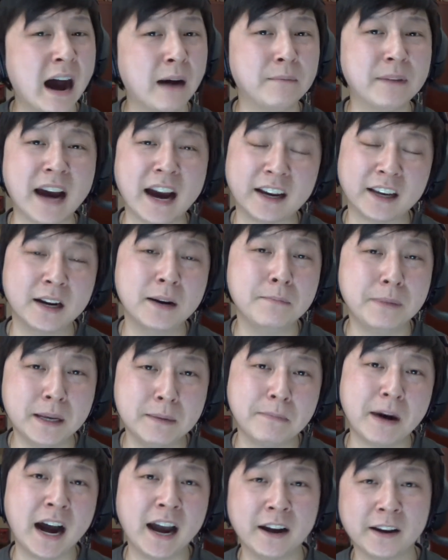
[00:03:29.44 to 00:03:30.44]
I'm not going to
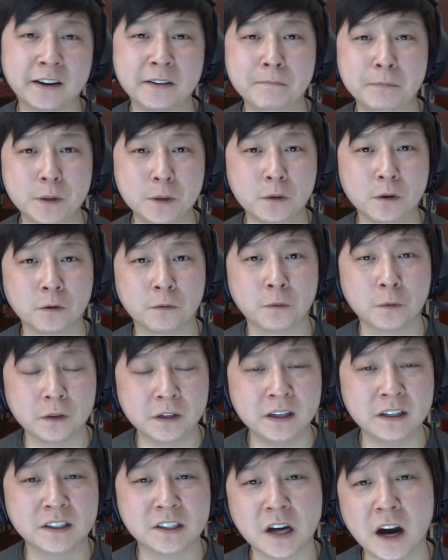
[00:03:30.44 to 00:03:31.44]
be by a computer for
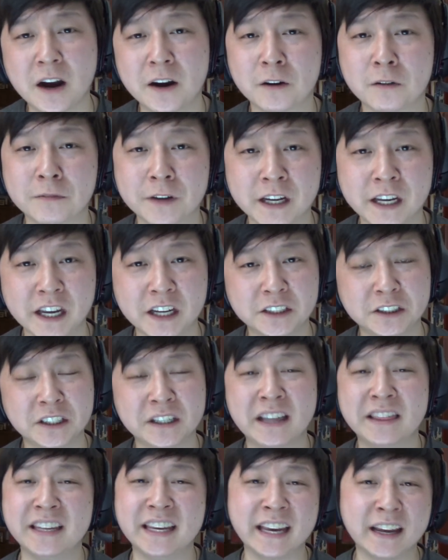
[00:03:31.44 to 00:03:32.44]
the entire
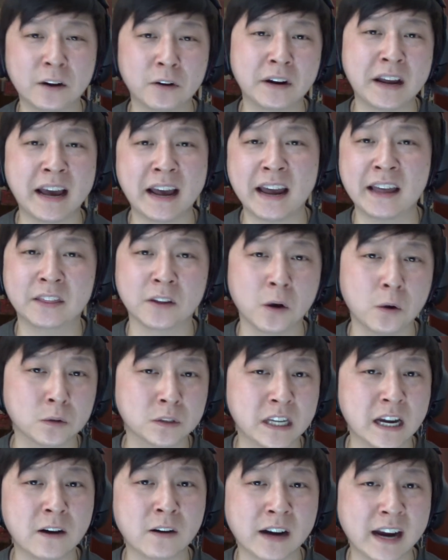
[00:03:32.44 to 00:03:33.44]
vacation, and the internet at the
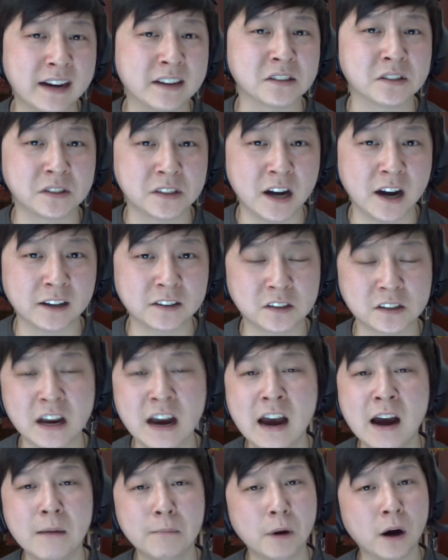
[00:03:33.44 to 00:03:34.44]
hotel kind of sucks.
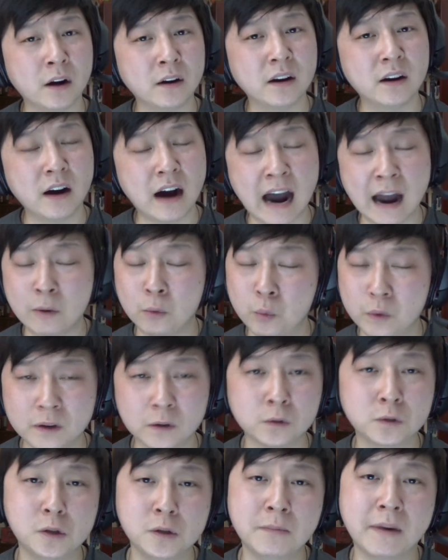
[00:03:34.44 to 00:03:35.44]
But I
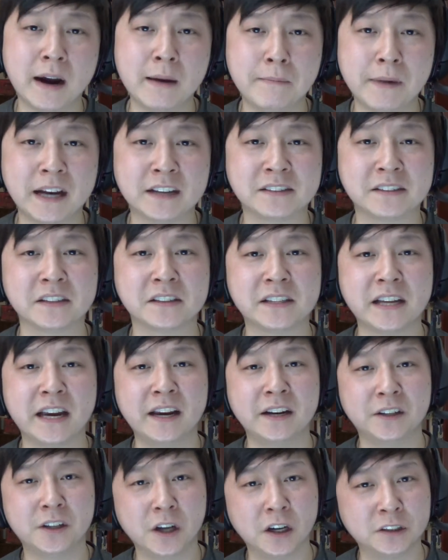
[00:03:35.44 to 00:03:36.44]
will do my best to stay
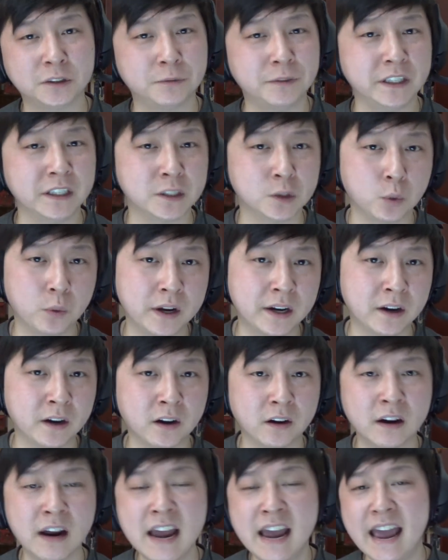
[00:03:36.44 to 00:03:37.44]
in touch via
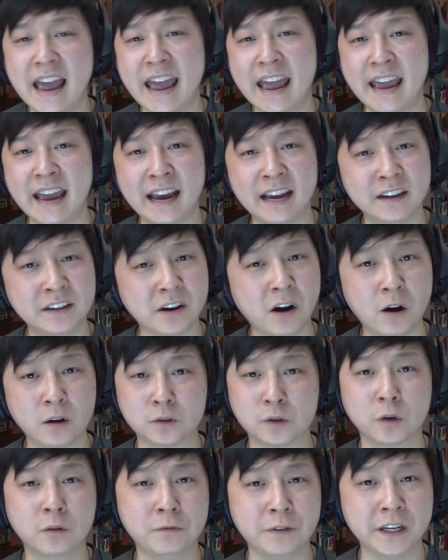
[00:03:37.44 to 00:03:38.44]
Twitter and
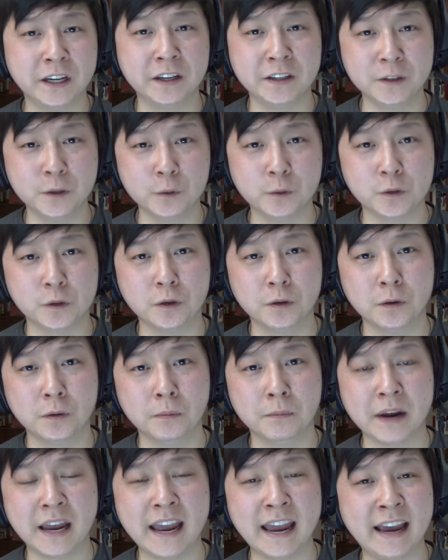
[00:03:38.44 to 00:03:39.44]
also via
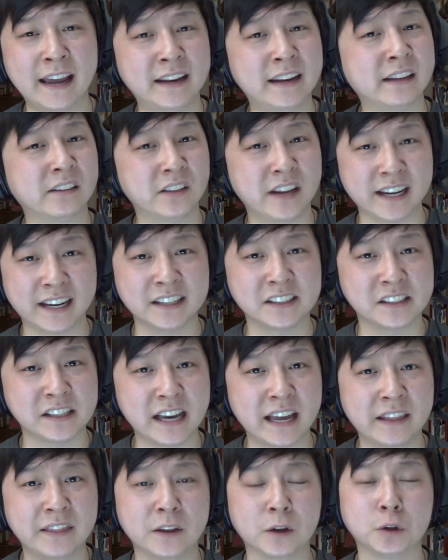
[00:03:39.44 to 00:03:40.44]
YouTube. And like I
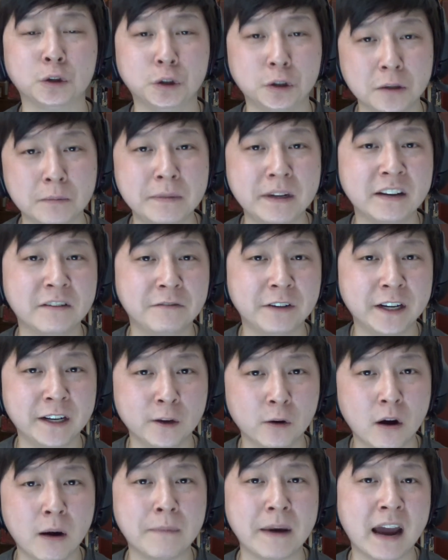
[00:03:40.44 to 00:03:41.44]
said, there should be a
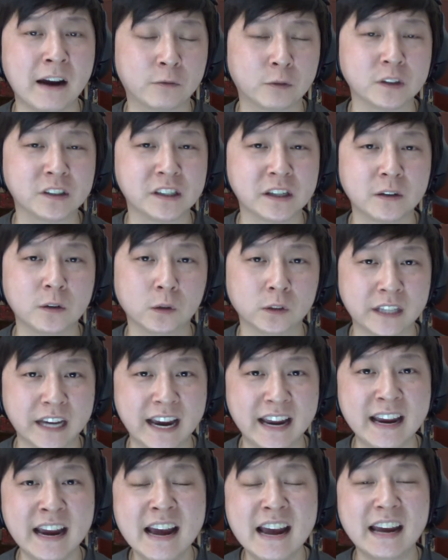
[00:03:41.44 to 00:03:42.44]
video up every single
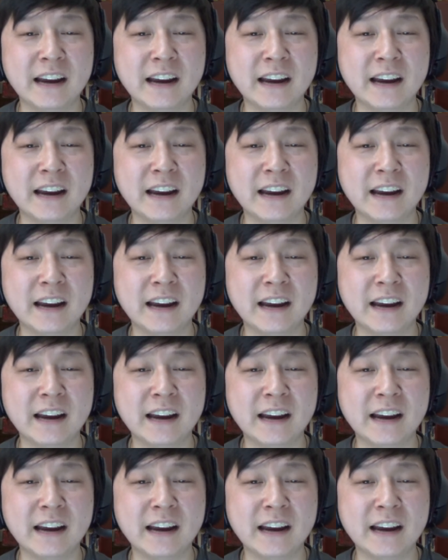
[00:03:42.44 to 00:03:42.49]
day.